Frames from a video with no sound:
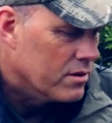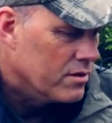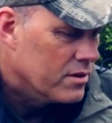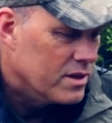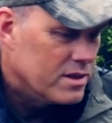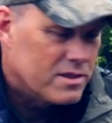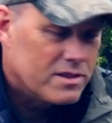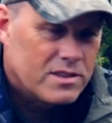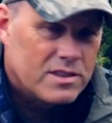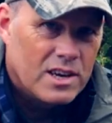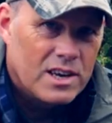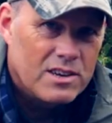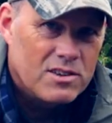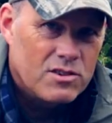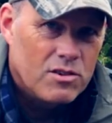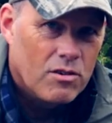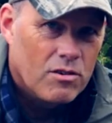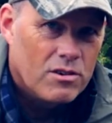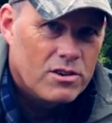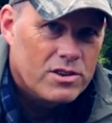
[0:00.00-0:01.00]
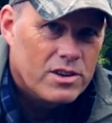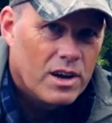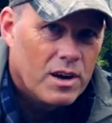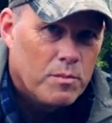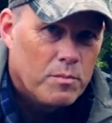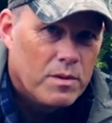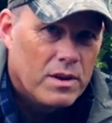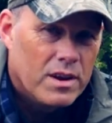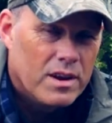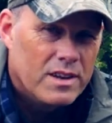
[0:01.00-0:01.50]
This takes longer
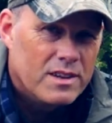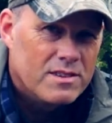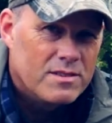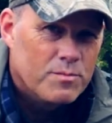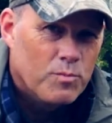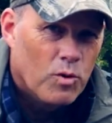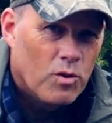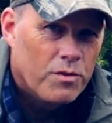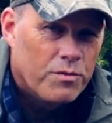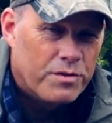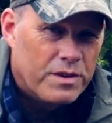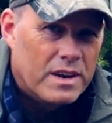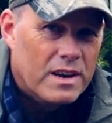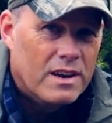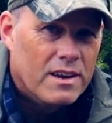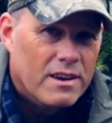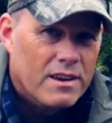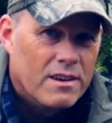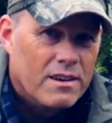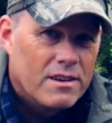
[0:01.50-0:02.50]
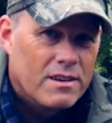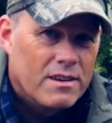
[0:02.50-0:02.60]
time and it's more fiddly,